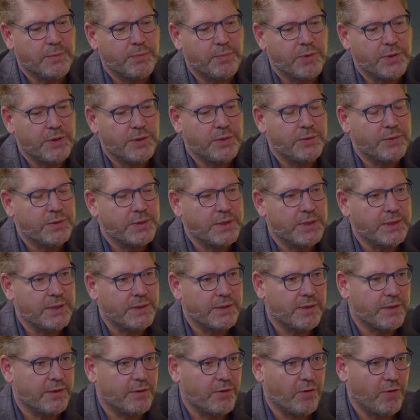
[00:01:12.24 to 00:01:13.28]
producing
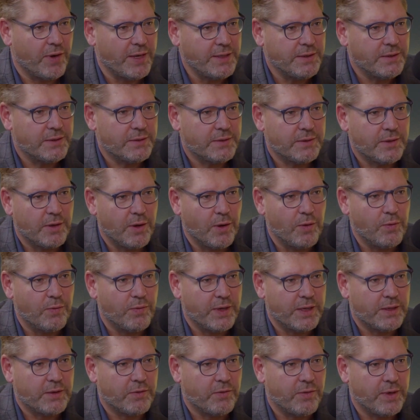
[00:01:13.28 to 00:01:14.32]
cranes,
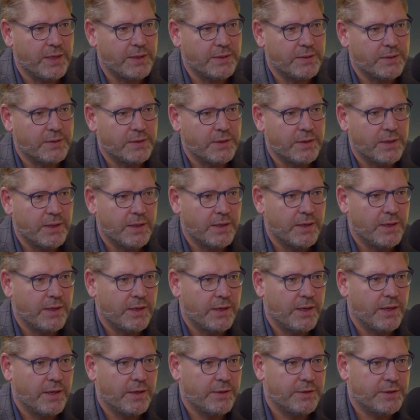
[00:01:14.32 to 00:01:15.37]
overhead cranes,
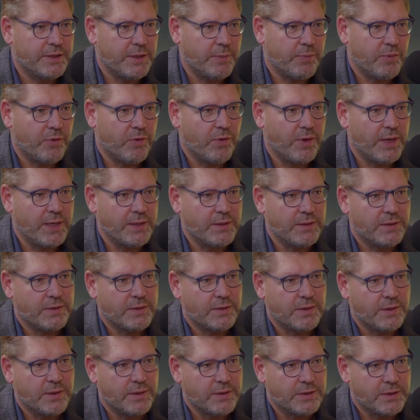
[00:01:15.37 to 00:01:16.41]
chip
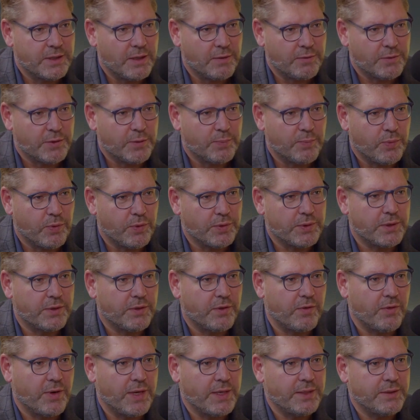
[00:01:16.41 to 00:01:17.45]
cranes, self-supported
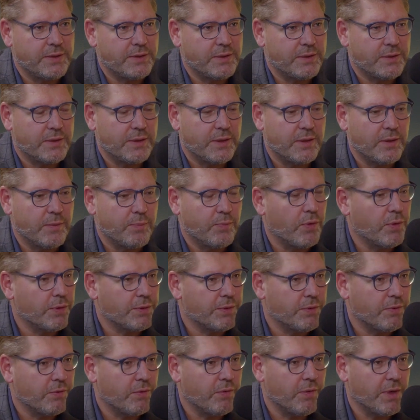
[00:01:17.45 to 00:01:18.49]
cranes,
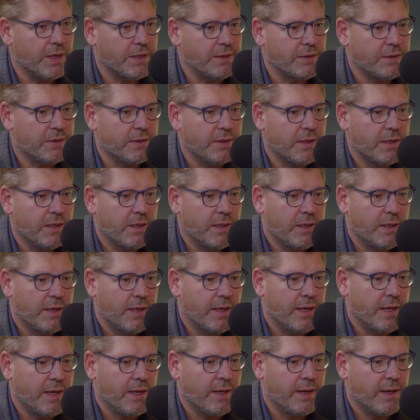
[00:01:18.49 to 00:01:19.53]
portal cranes,
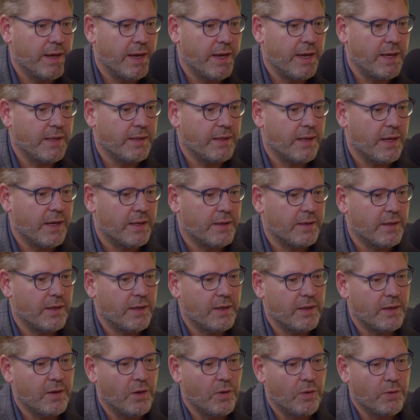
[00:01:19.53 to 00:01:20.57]
and
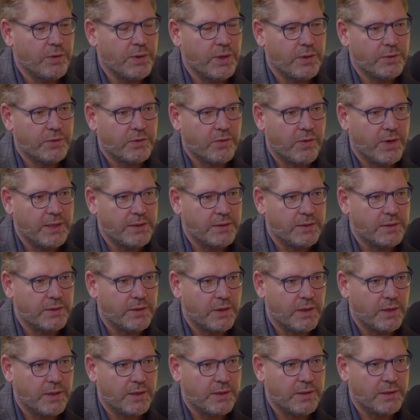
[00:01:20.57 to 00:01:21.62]
all those cranes
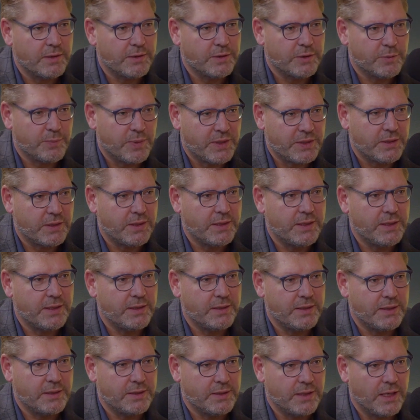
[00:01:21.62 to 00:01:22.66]
are specially
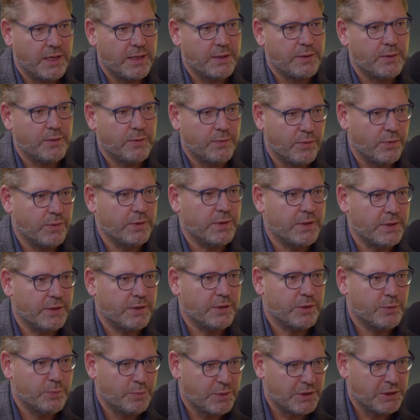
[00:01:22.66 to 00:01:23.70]
designed for
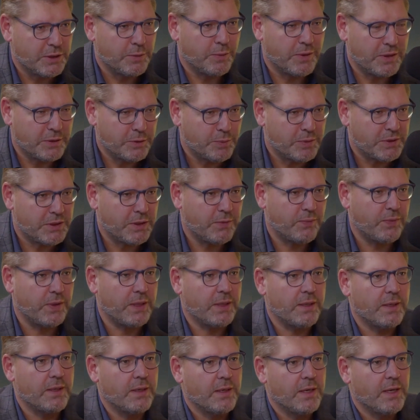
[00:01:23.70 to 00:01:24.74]
this
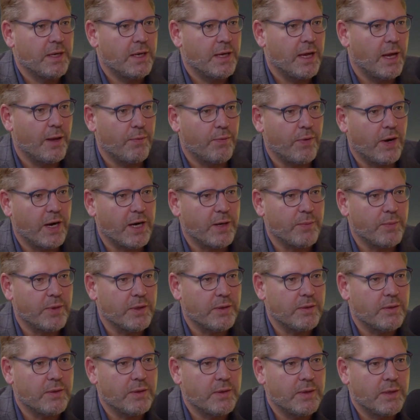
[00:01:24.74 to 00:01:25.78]
specific
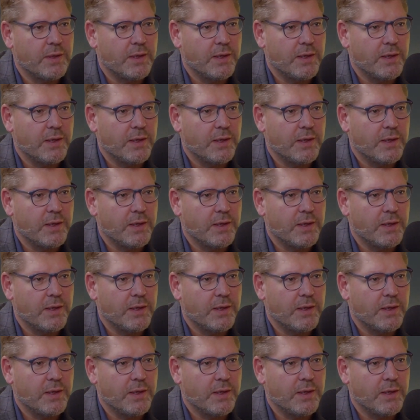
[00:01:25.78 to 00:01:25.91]
environment